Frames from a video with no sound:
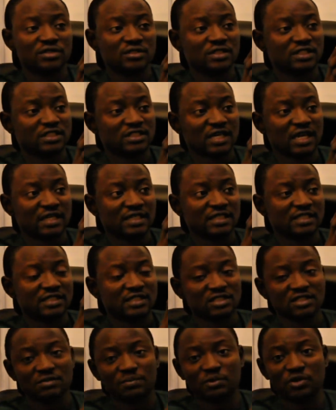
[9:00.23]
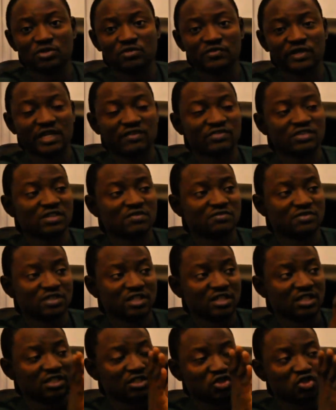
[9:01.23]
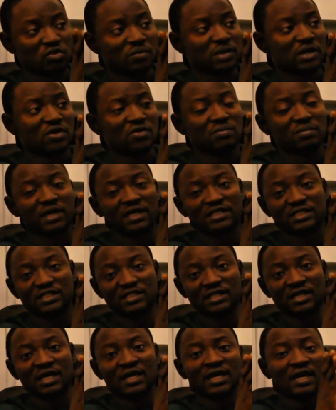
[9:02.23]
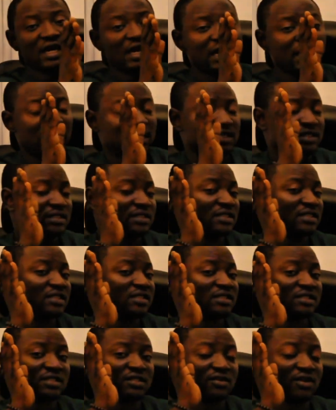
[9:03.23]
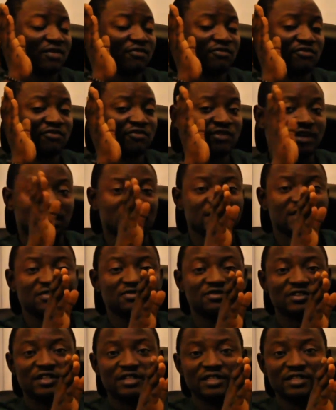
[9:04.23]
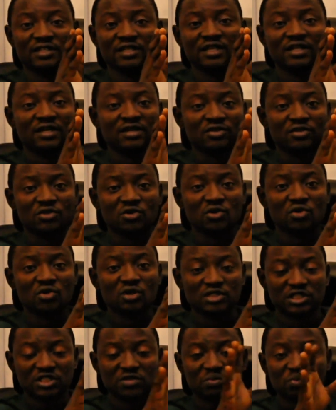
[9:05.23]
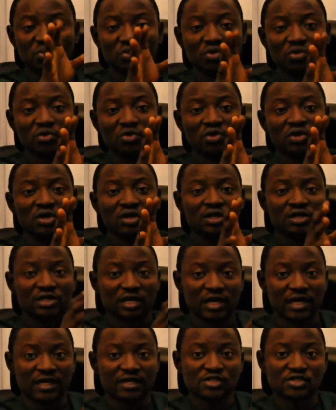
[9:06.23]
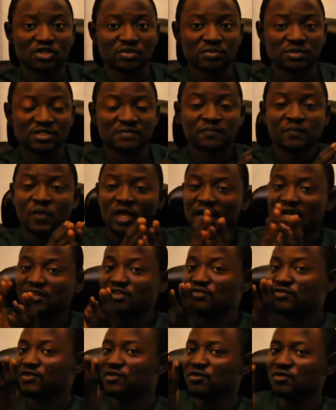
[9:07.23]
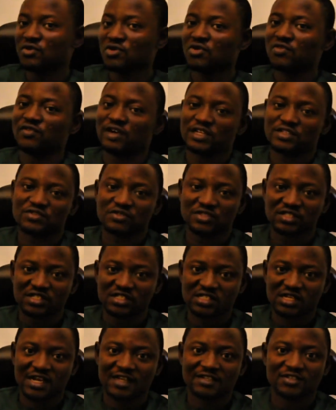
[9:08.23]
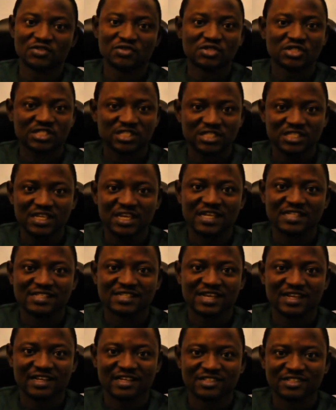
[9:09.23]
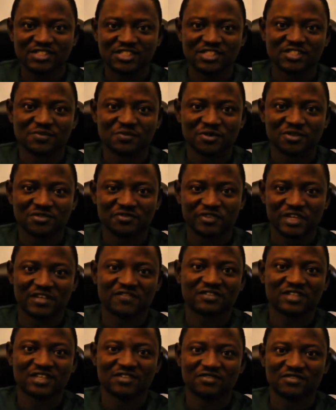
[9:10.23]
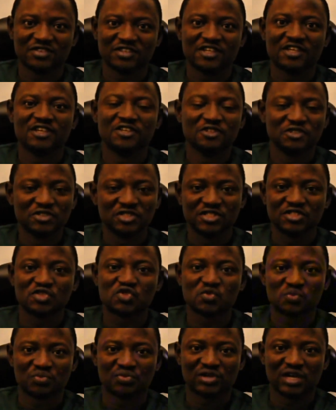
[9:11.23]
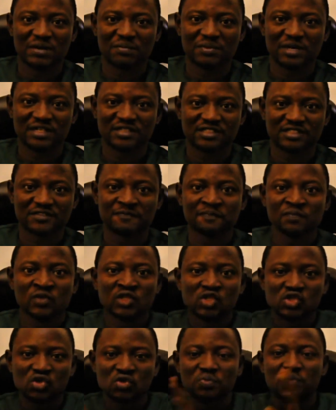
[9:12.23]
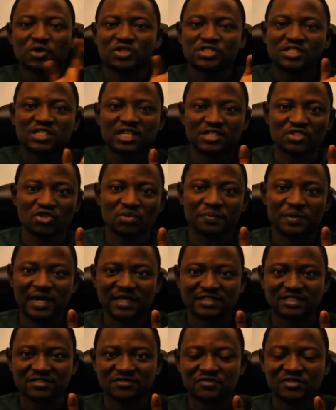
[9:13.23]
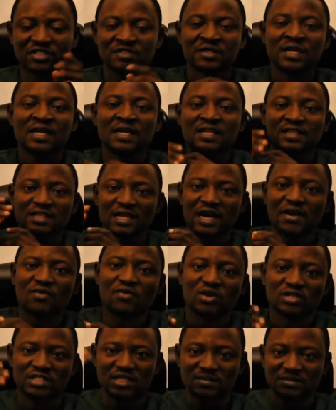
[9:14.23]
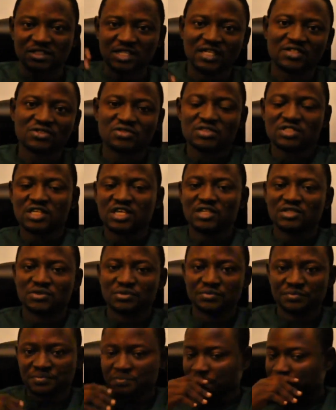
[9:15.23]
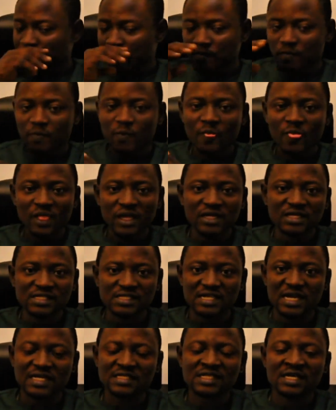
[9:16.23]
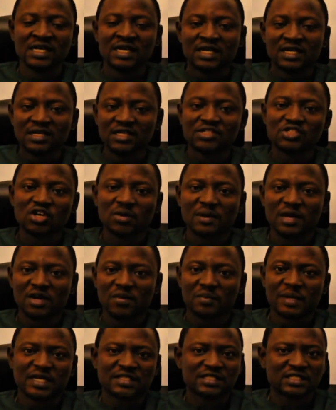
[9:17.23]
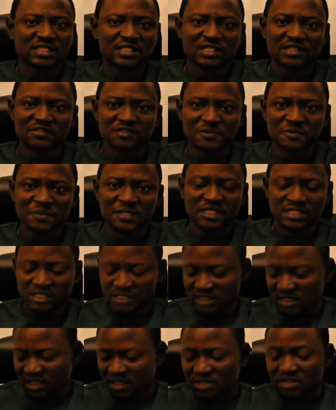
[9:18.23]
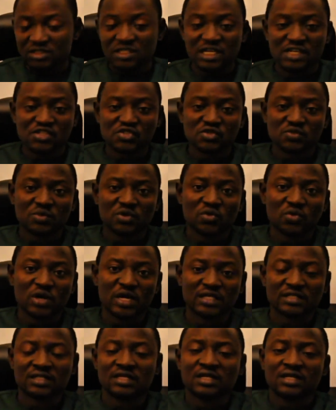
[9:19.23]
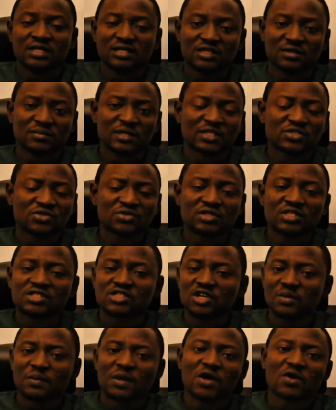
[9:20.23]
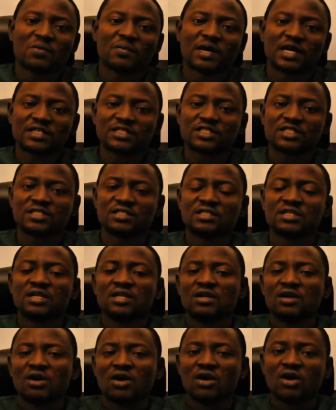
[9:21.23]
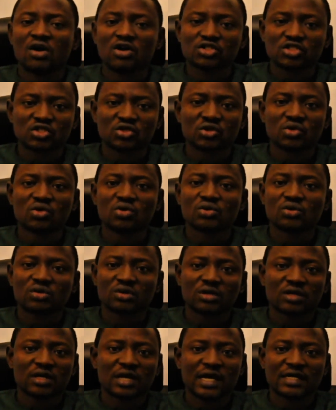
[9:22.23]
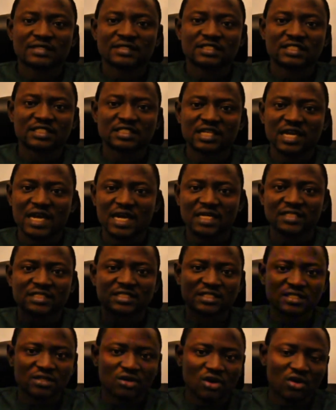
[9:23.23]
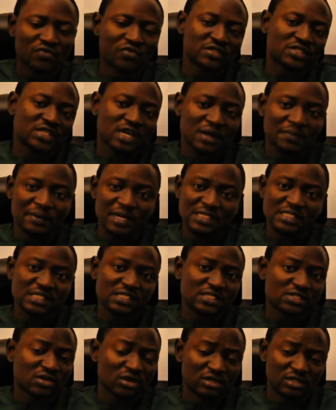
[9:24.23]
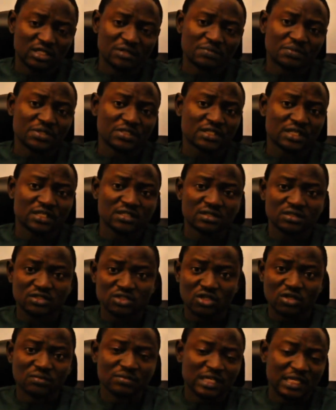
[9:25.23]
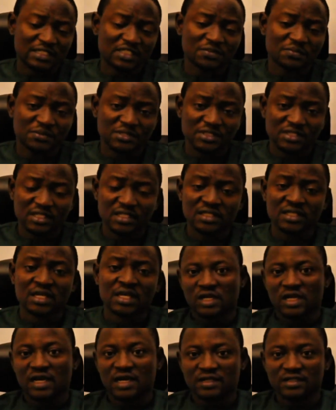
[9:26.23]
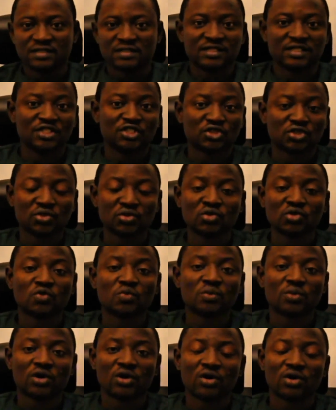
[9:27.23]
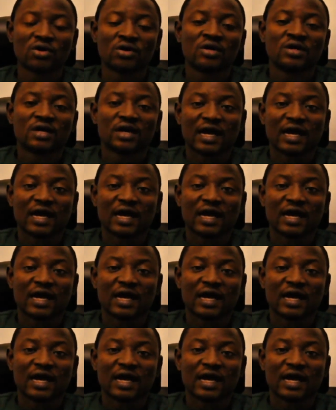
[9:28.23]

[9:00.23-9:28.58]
design a 3.5 kVA lithium-ion battery, and it's a very, very simple something. And if you look over to this side, you will see exactly 3.5 kVA using tubular battery. So both setups are different. Now what I'm trying to tell you is that lithium-ion battery saves space. That's number 1. Number 2, lithium-ion battery also can discharge of its capacity 100%, some 90%, and it look more